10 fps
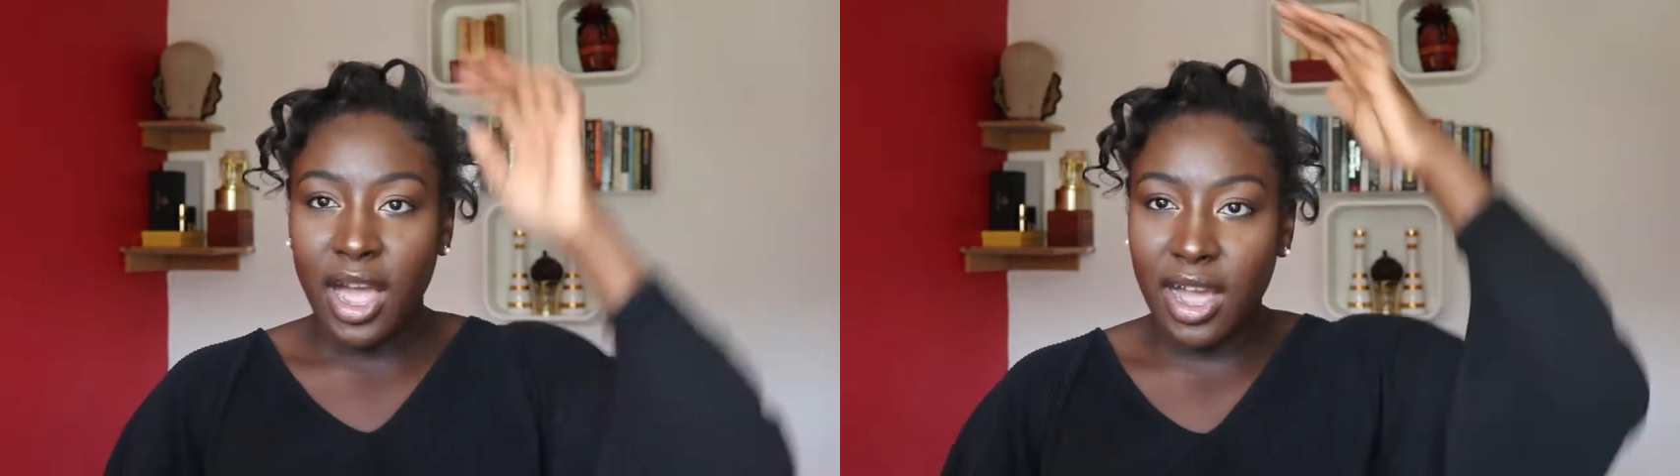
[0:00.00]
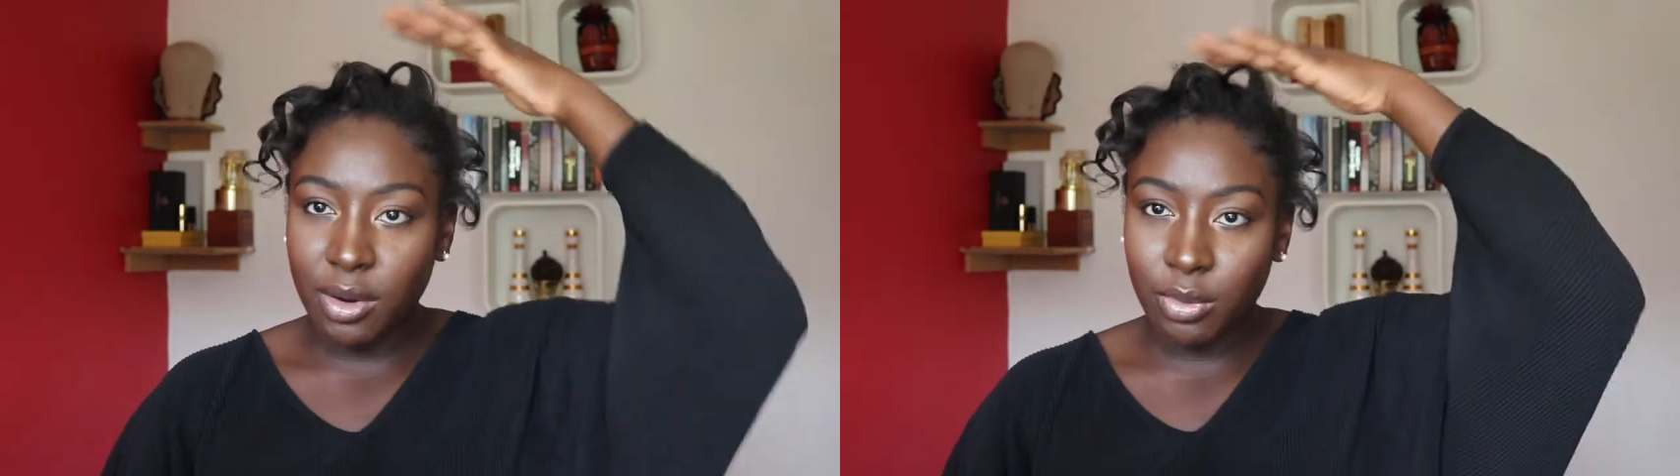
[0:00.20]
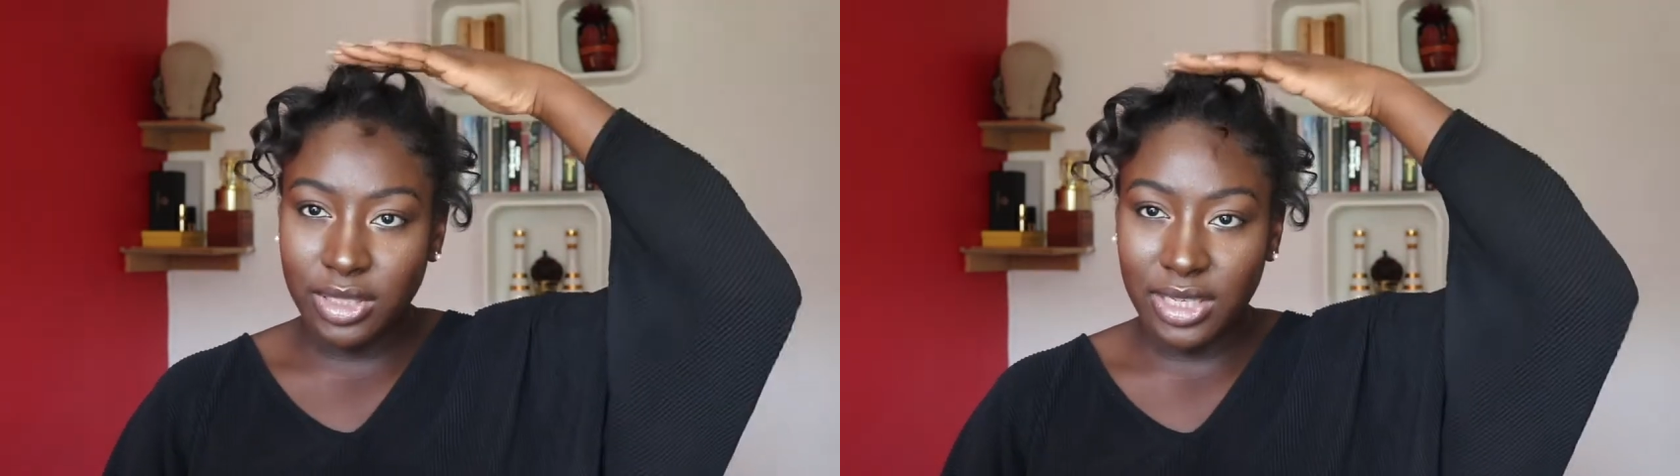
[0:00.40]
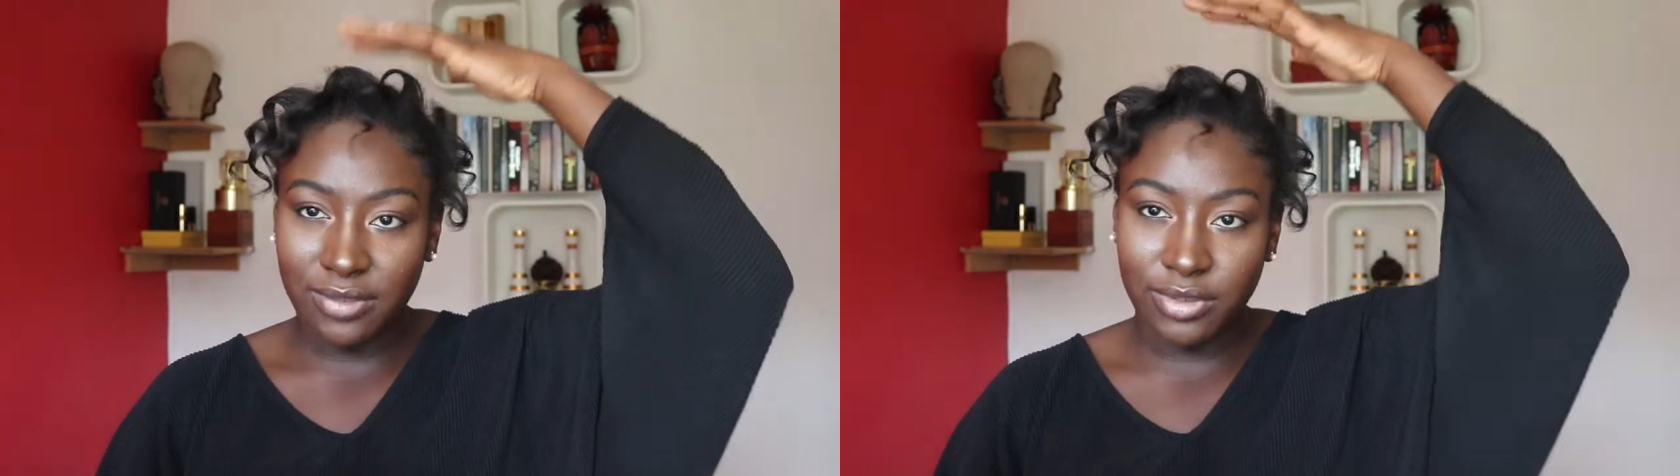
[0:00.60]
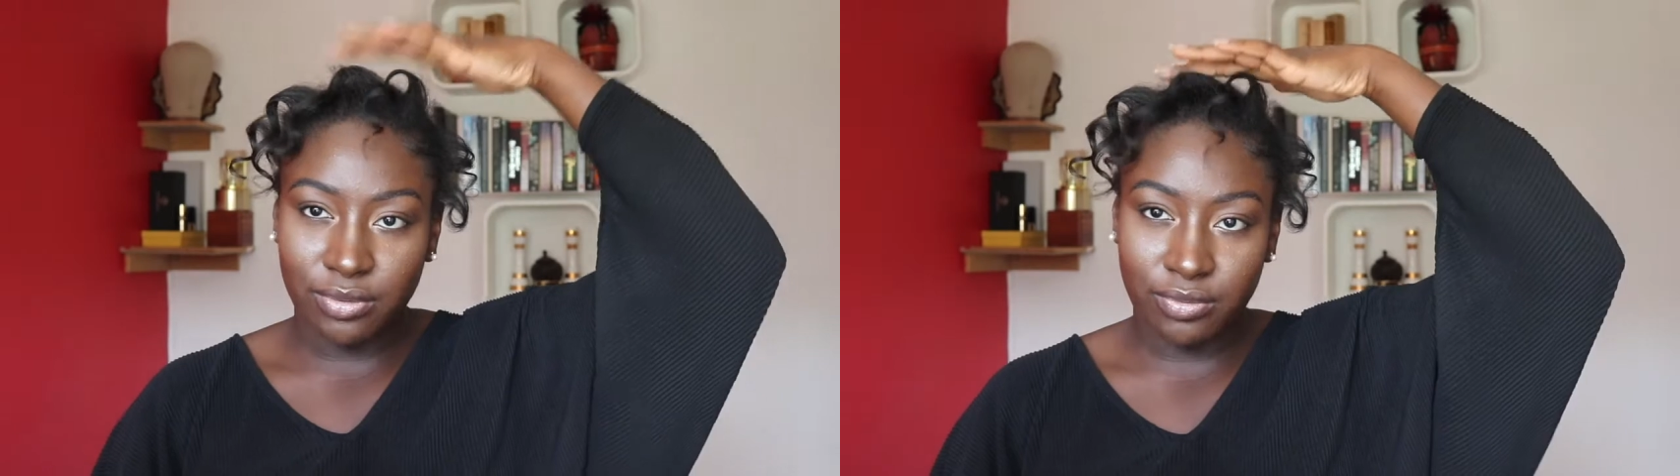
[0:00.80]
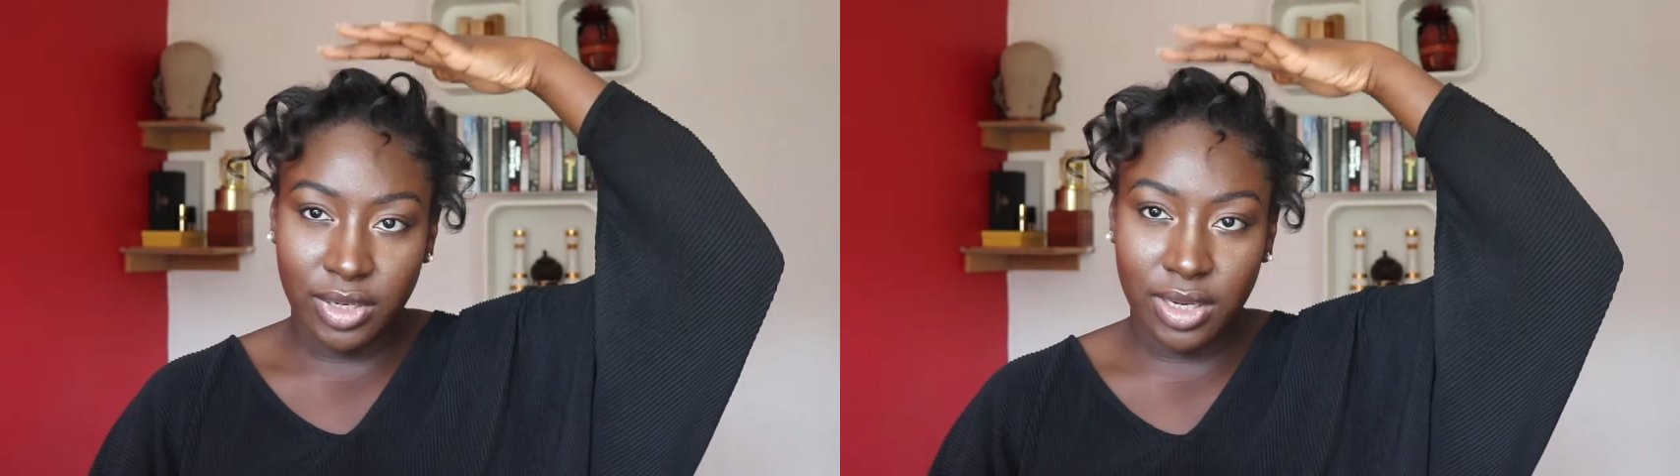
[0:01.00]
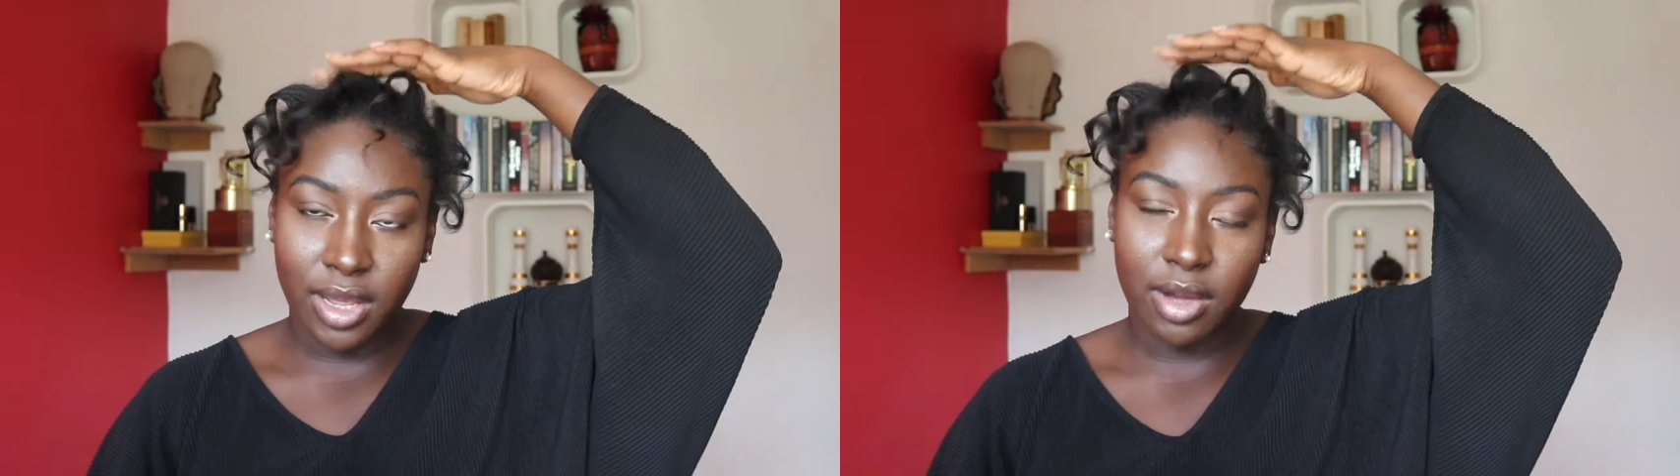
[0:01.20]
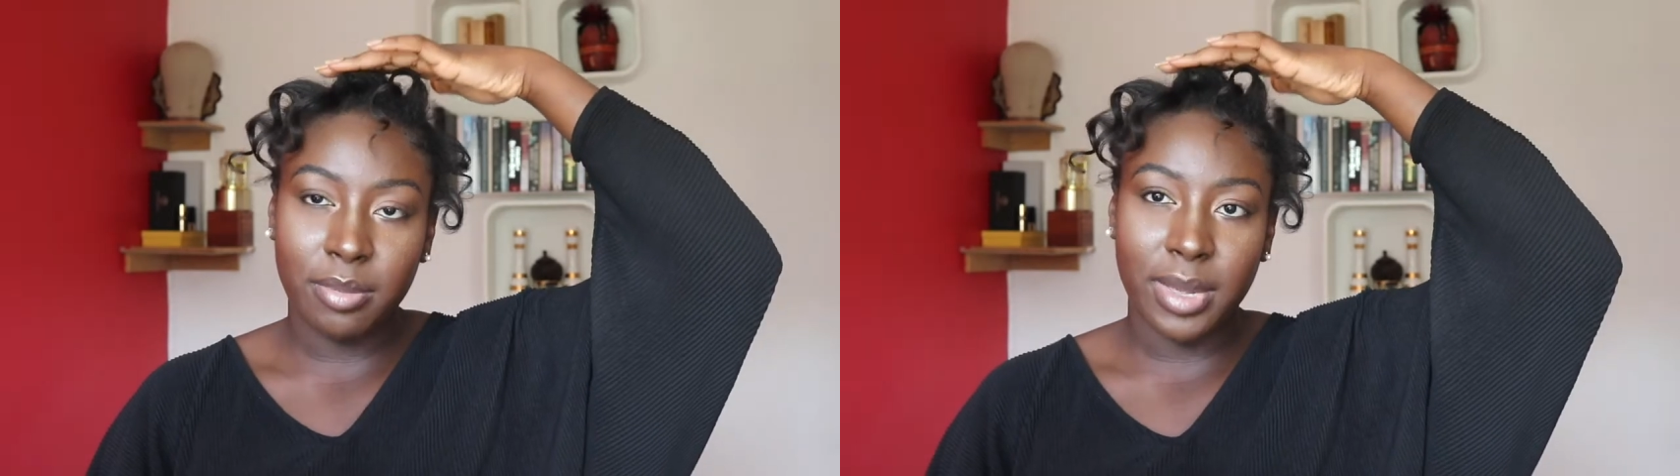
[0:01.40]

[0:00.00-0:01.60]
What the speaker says: I don't want to have to re-curl